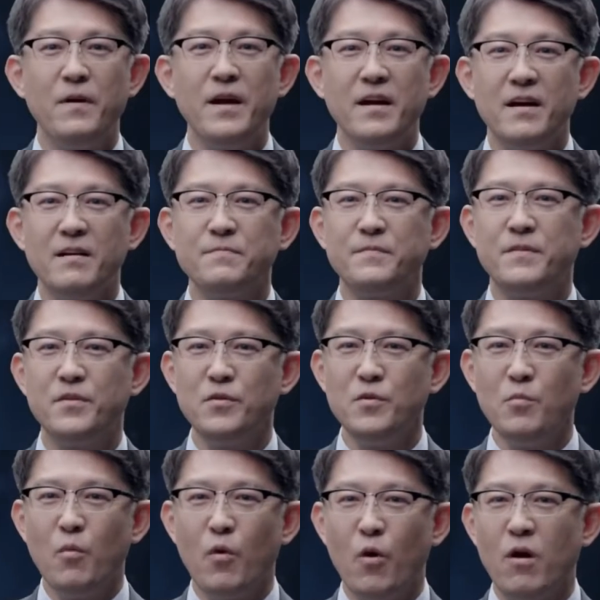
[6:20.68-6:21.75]
we have
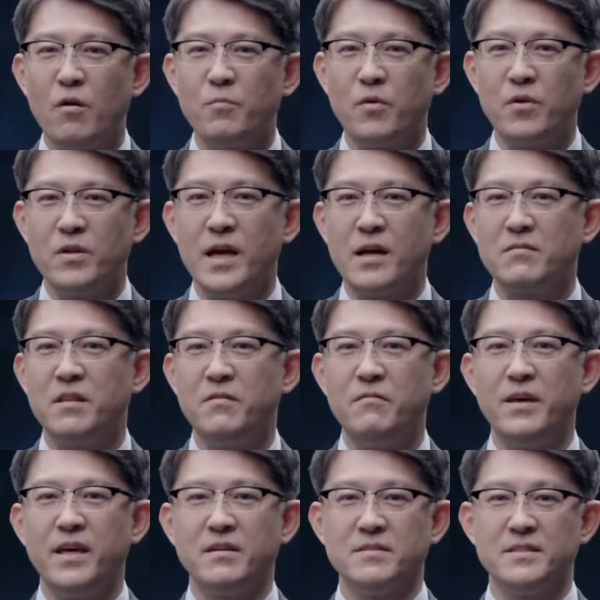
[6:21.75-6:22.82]
two more product
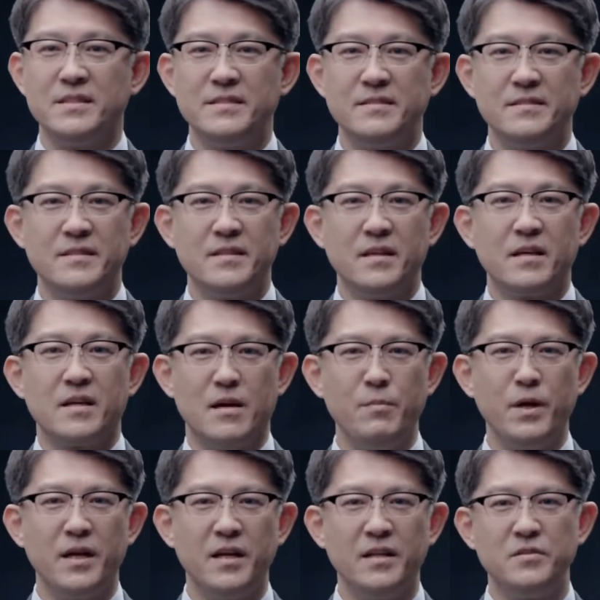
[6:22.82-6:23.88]
reveals
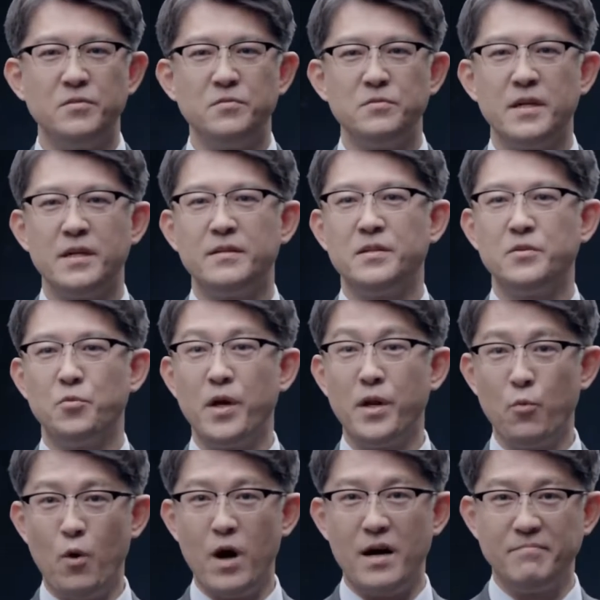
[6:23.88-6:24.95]
coming in
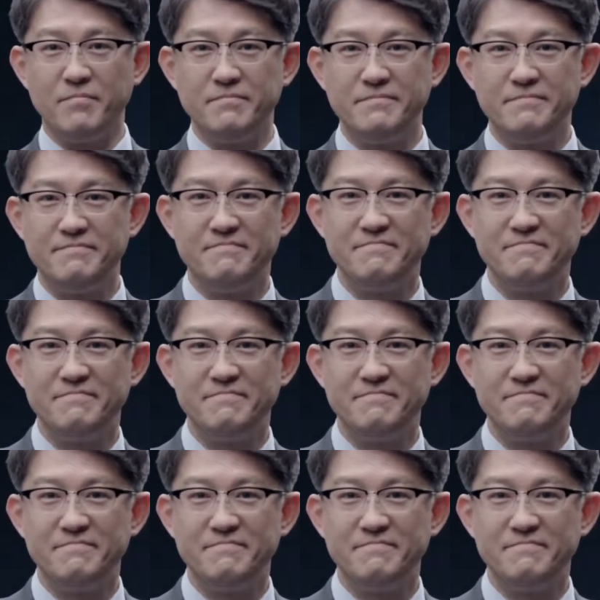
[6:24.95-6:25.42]
2021,